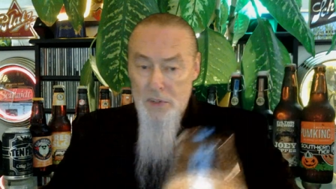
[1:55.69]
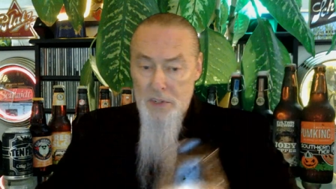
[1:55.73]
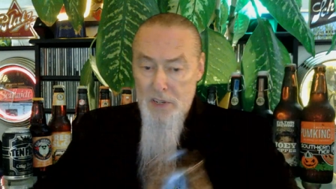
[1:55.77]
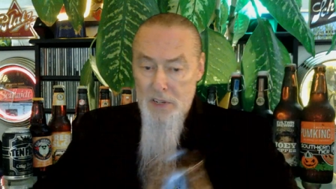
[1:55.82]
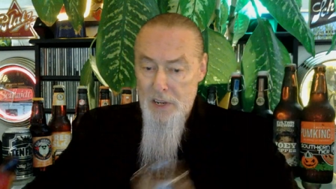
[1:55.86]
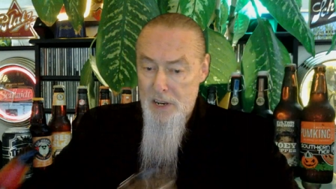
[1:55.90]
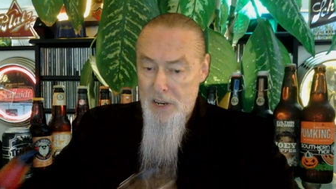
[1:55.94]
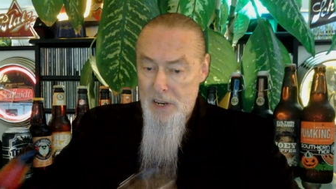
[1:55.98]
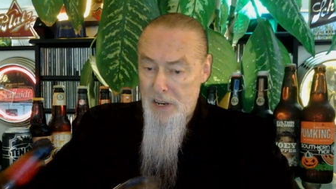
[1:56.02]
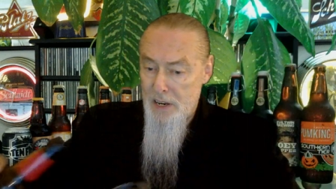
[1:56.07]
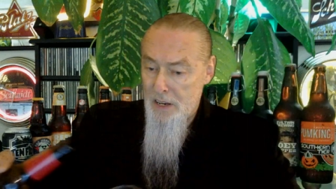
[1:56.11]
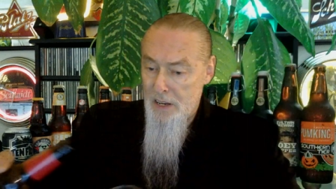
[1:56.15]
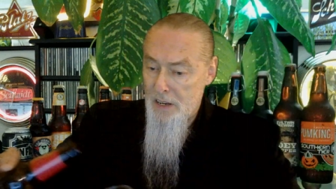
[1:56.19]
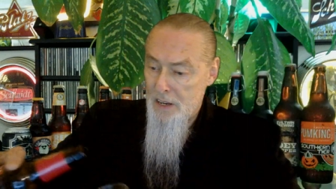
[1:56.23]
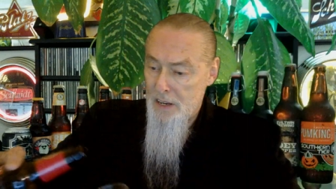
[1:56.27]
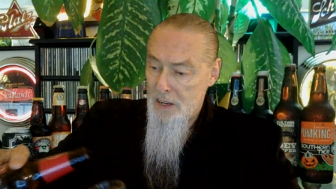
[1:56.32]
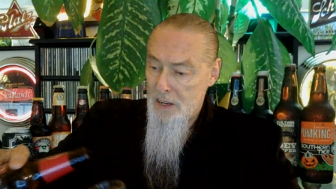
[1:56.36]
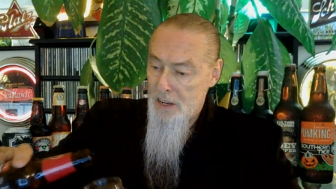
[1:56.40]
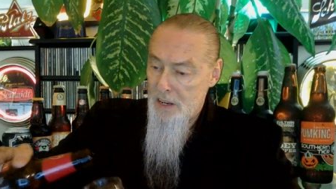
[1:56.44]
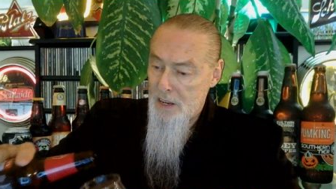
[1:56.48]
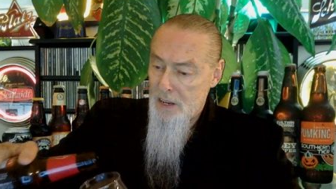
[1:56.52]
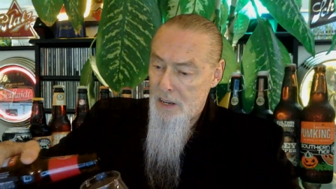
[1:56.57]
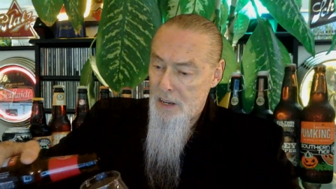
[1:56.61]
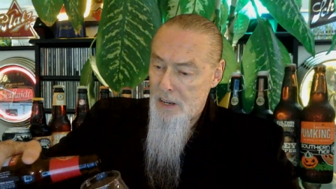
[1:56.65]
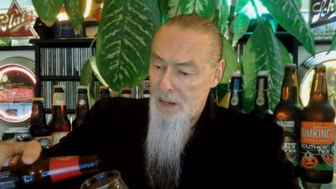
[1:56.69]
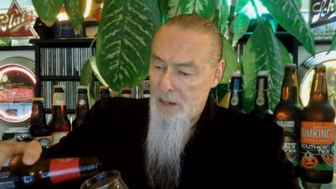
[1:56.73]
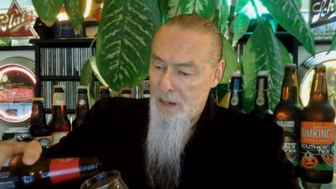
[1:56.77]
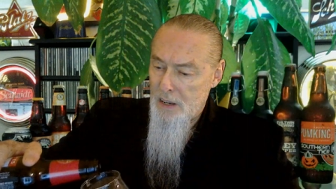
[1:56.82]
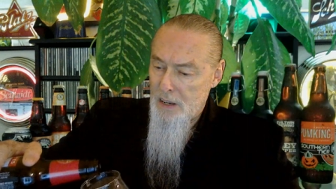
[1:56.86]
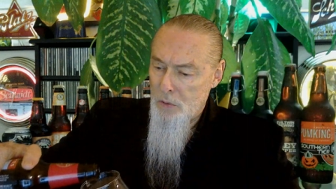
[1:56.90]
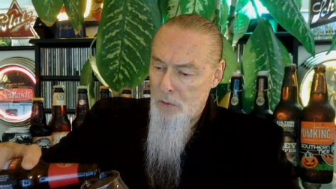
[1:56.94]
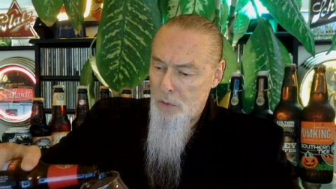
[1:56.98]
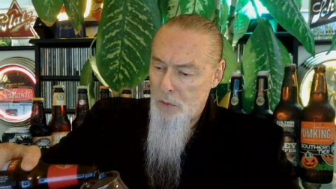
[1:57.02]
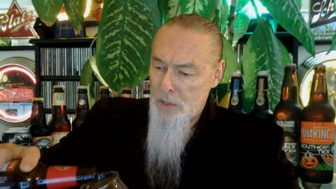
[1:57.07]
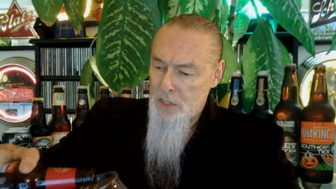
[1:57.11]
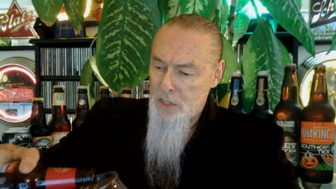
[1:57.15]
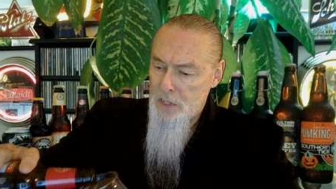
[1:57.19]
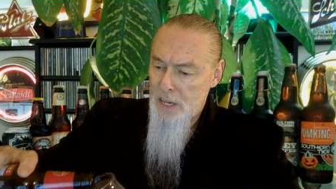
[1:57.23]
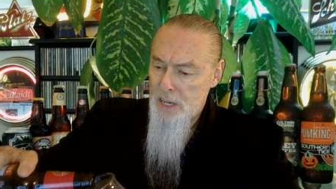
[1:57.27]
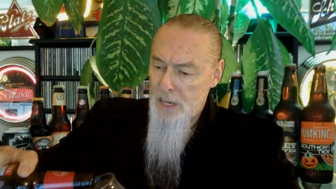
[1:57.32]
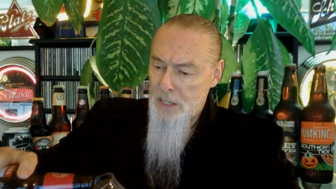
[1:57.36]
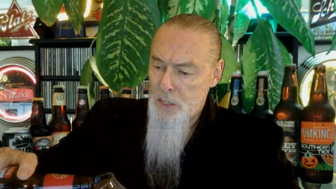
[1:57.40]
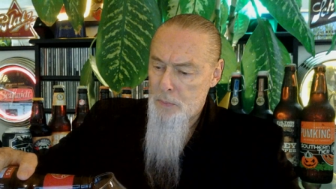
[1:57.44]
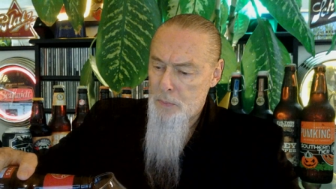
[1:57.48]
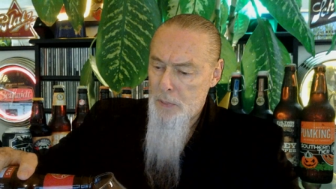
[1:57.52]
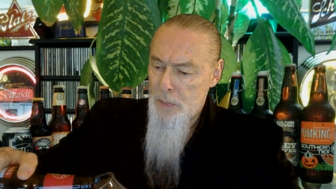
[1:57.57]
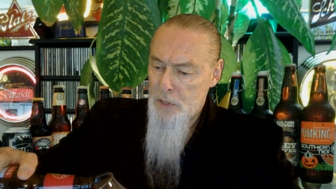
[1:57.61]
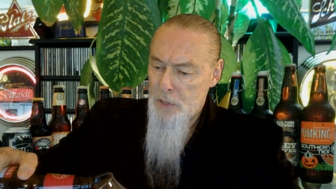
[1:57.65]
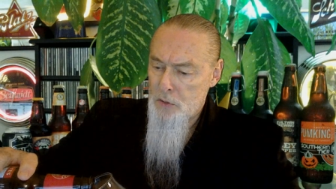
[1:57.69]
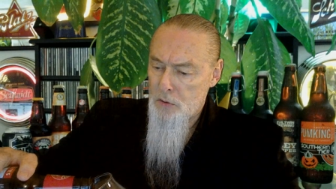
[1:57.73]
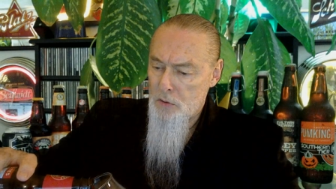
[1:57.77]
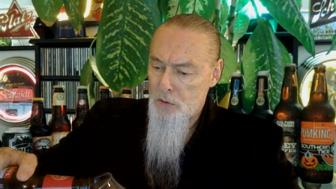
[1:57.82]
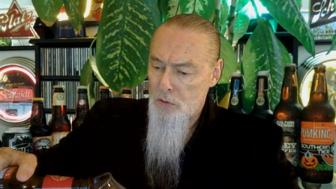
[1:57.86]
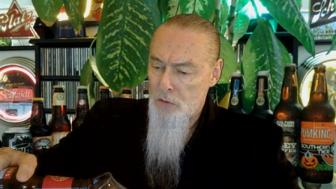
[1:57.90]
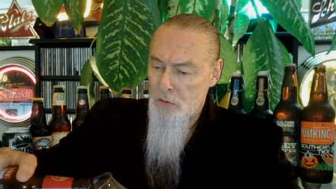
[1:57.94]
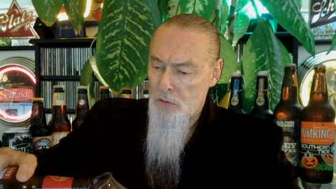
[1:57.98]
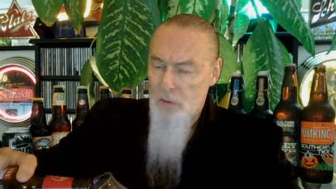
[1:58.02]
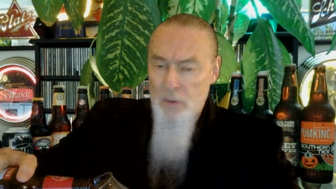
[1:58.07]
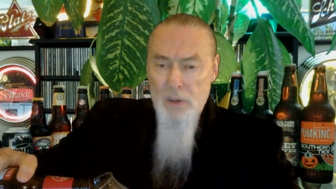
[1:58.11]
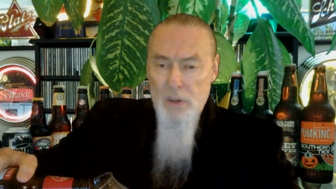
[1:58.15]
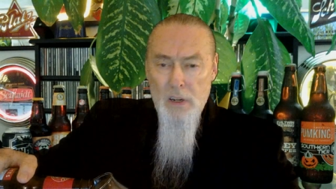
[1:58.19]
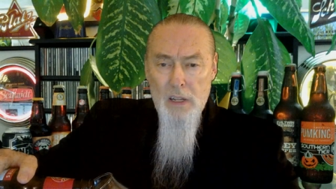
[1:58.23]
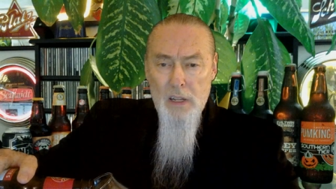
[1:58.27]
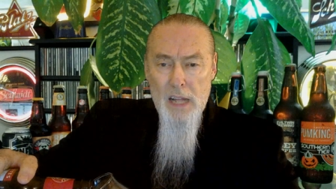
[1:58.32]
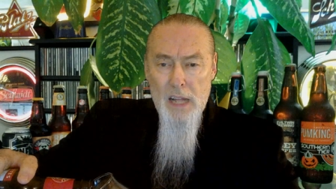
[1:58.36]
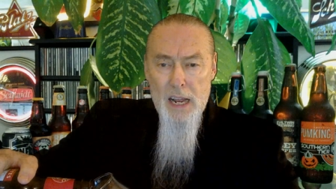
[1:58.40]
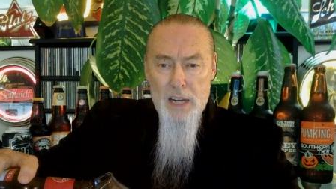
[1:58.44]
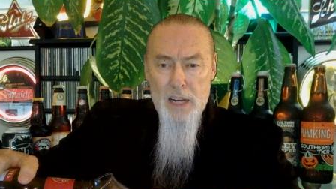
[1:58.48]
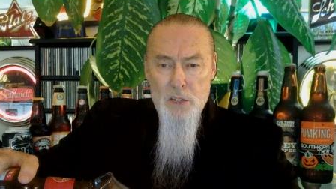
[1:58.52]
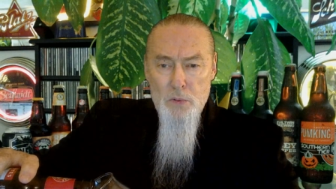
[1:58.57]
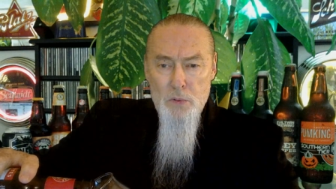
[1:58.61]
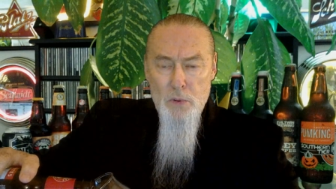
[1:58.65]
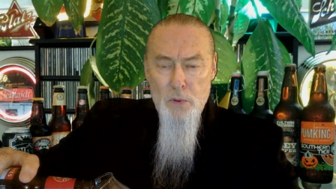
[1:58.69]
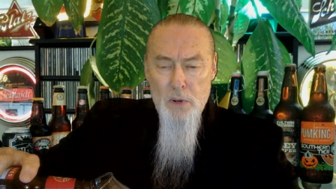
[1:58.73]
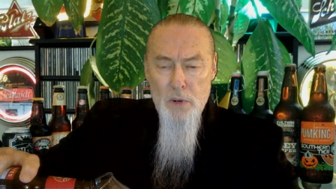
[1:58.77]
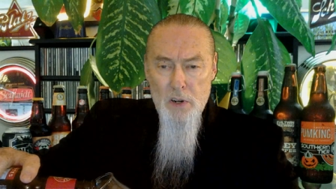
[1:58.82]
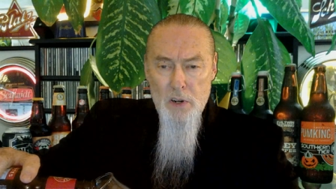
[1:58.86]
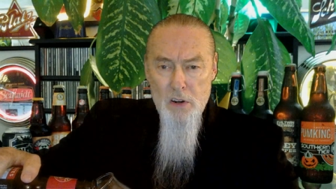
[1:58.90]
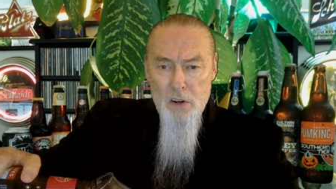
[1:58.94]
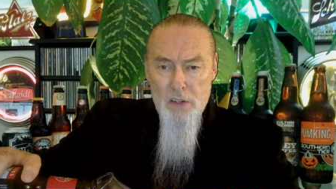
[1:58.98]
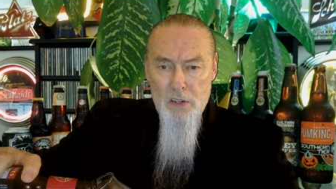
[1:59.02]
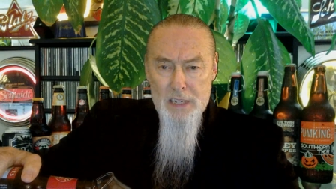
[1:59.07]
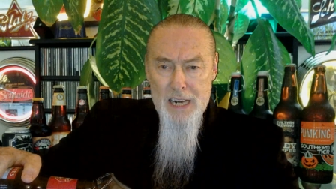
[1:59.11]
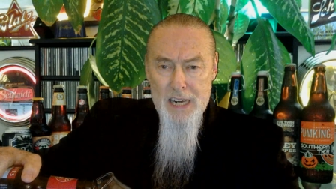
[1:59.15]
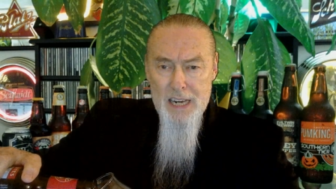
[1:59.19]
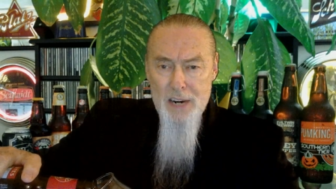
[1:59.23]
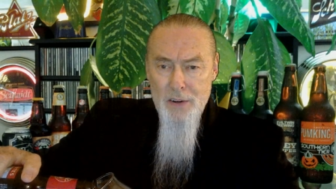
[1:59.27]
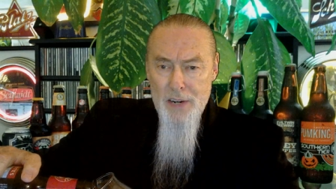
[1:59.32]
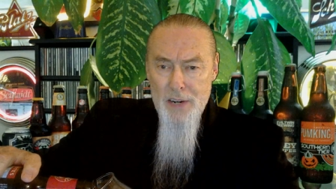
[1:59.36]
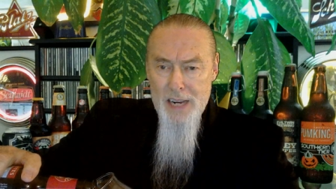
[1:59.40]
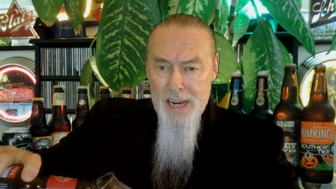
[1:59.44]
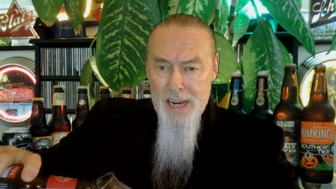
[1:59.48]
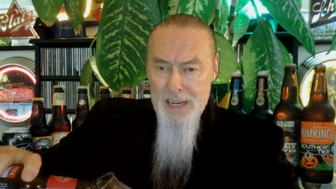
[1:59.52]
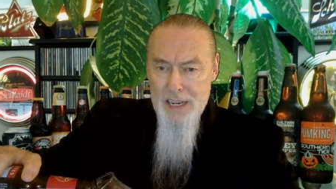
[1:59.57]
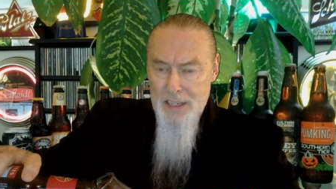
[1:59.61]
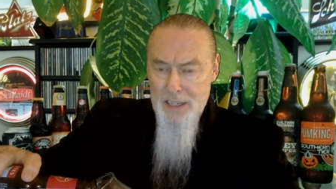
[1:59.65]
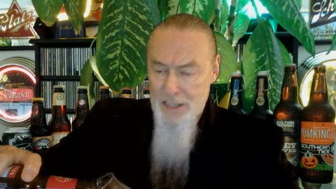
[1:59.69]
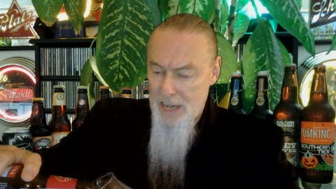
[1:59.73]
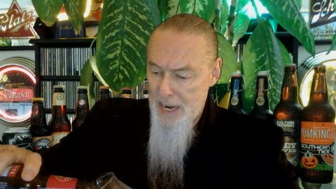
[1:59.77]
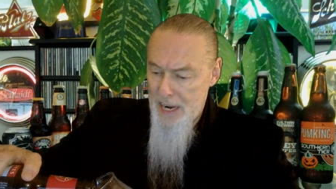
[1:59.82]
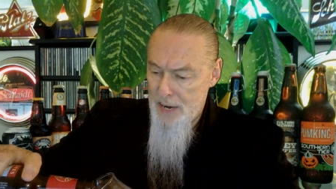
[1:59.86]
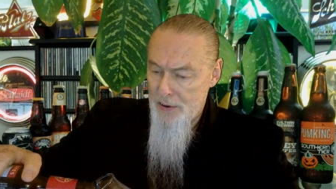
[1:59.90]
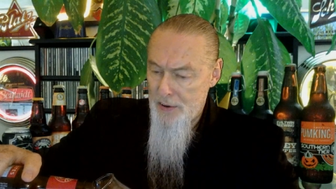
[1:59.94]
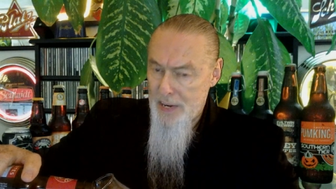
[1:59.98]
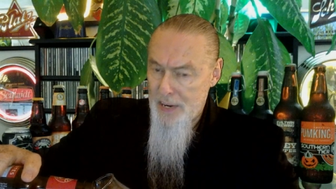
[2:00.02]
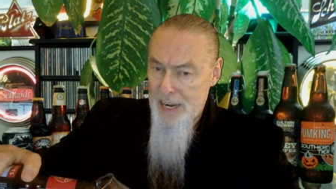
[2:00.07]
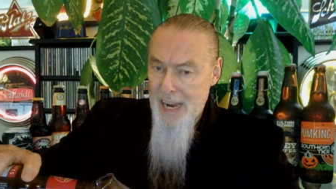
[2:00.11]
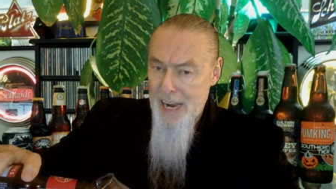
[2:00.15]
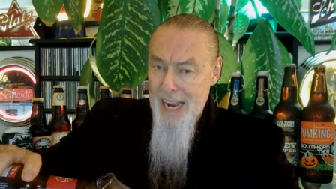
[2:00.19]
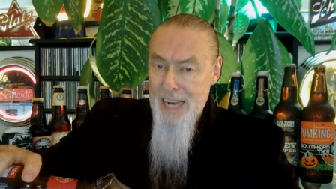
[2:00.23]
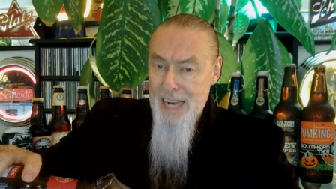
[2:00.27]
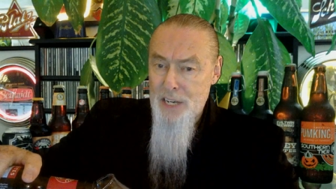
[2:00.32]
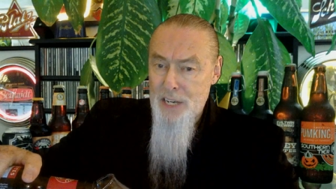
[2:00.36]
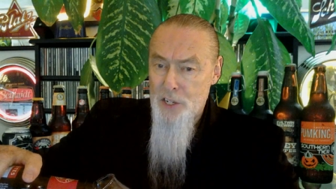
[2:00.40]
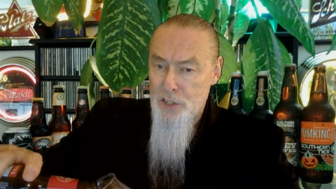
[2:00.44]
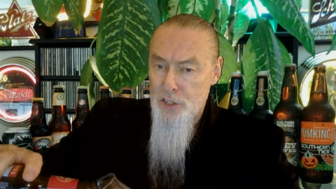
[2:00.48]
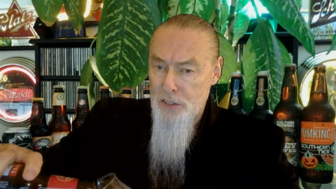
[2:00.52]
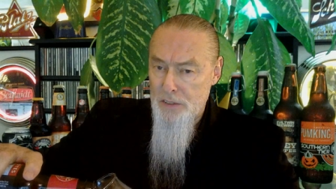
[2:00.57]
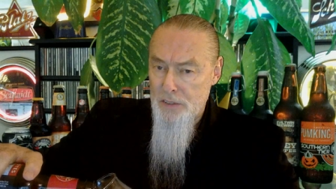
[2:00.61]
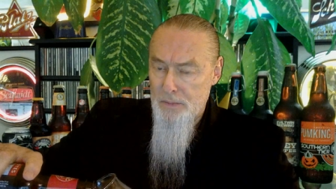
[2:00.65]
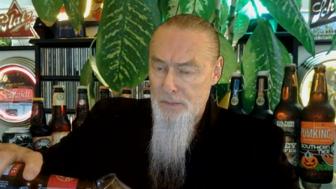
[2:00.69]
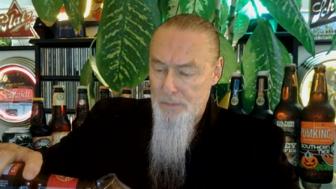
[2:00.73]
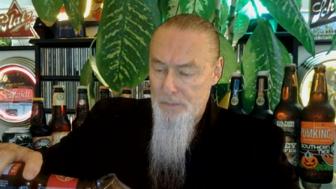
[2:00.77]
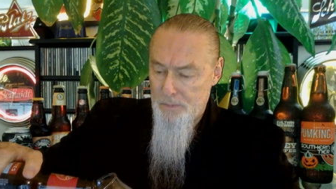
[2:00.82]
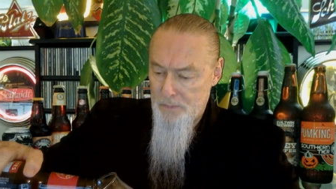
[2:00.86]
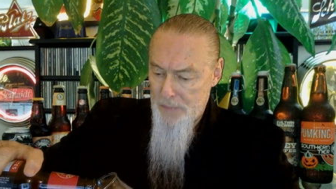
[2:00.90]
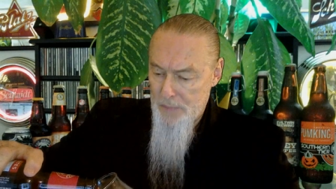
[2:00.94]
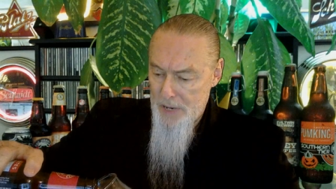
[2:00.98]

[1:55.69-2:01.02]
It's, uh, uh, what's that special glassware called? Aerate, aeration.